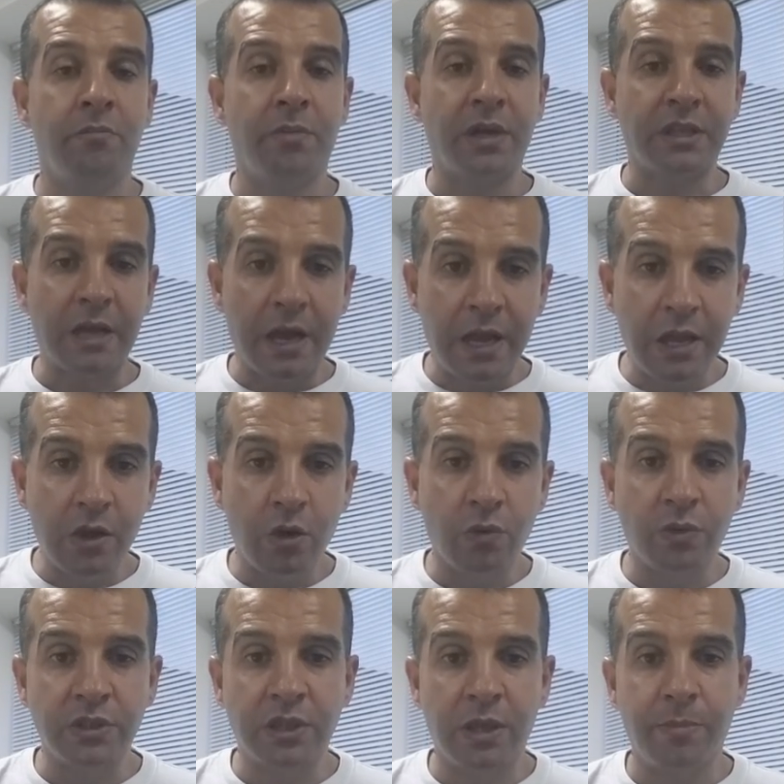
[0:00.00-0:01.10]
but I
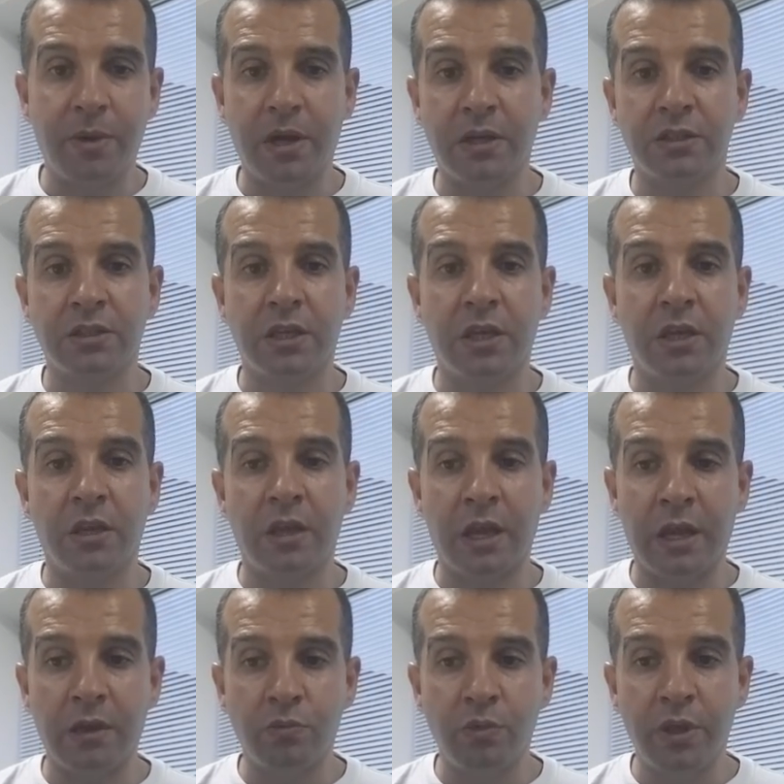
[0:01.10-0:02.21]
always keep asking,
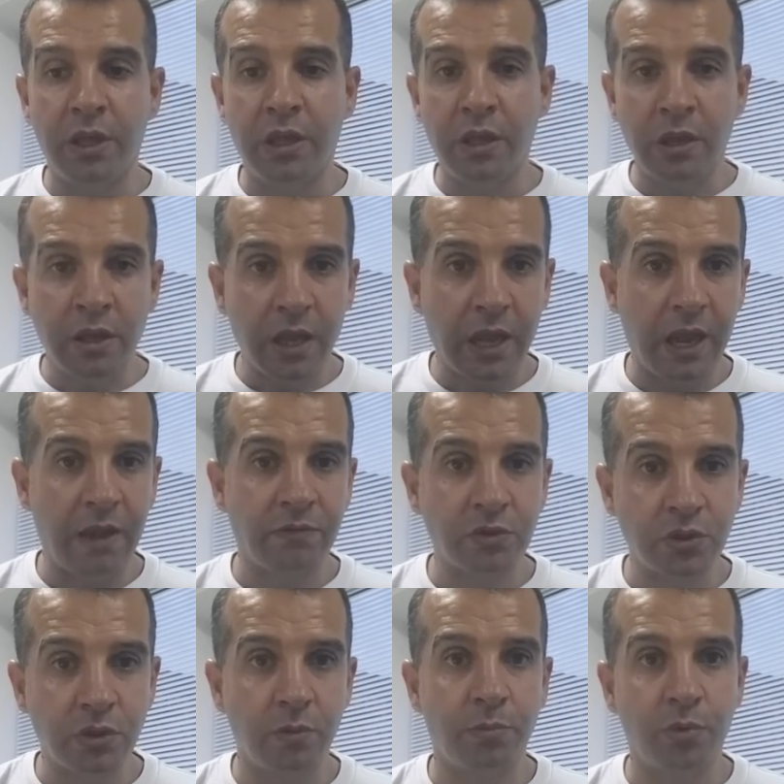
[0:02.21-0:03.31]
and we have
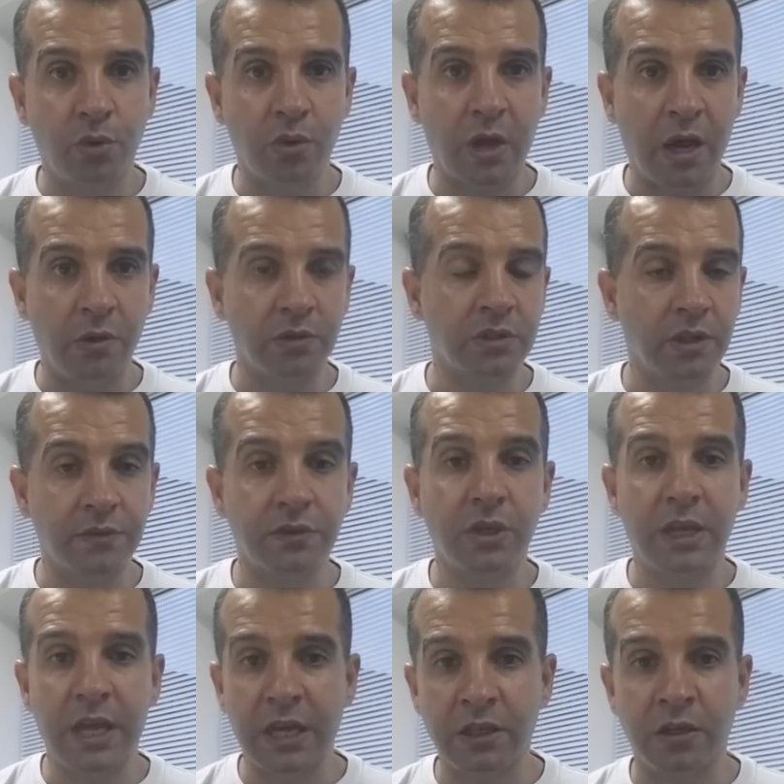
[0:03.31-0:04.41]
to put ourselves
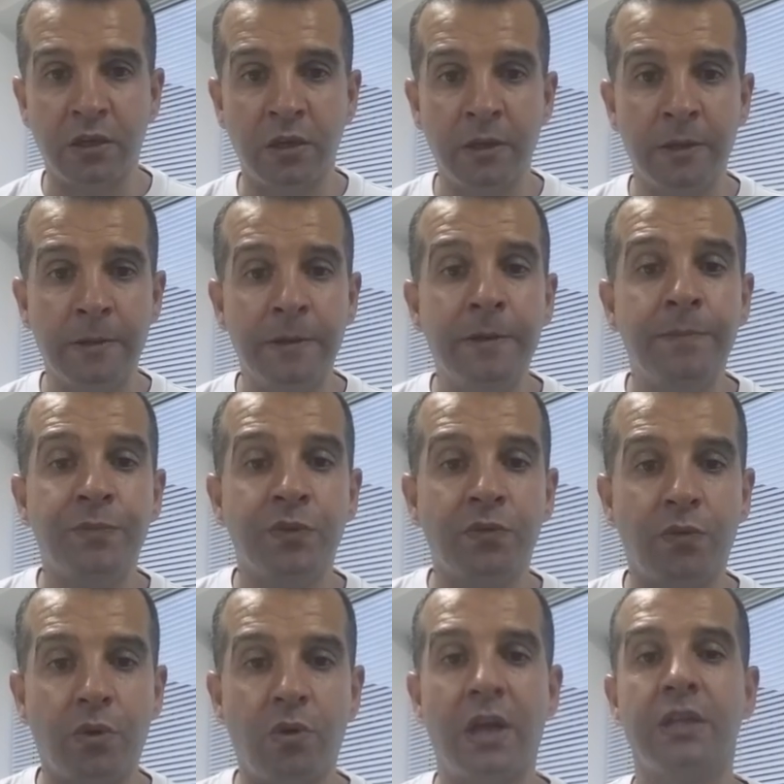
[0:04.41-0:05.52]
together
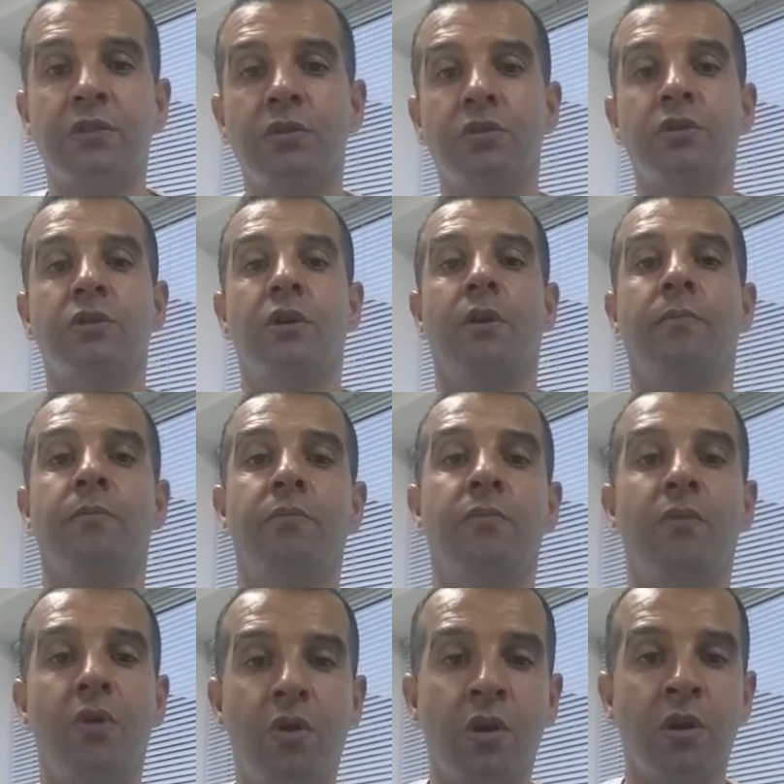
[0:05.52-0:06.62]
for us to stop
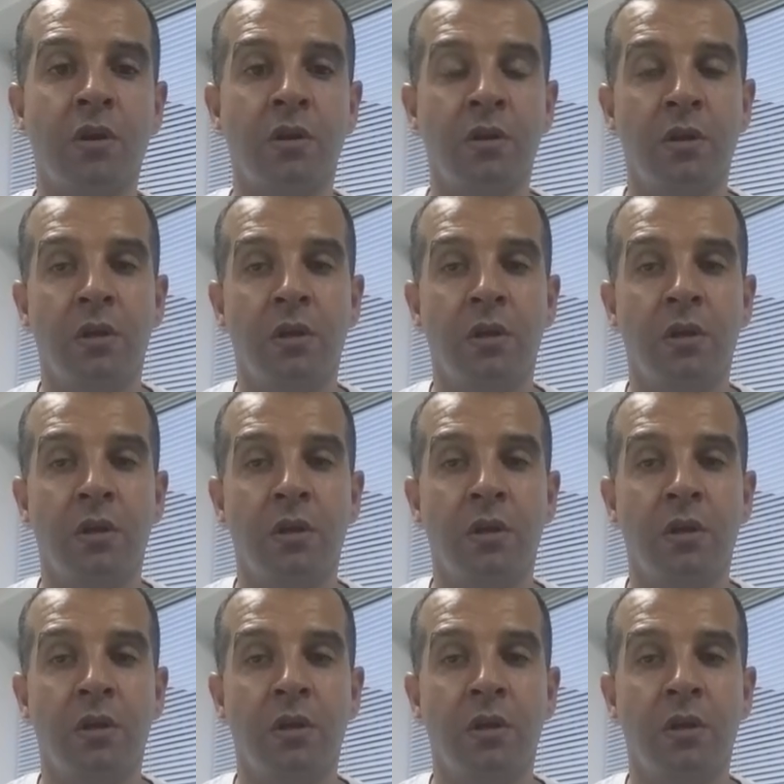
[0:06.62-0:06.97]
more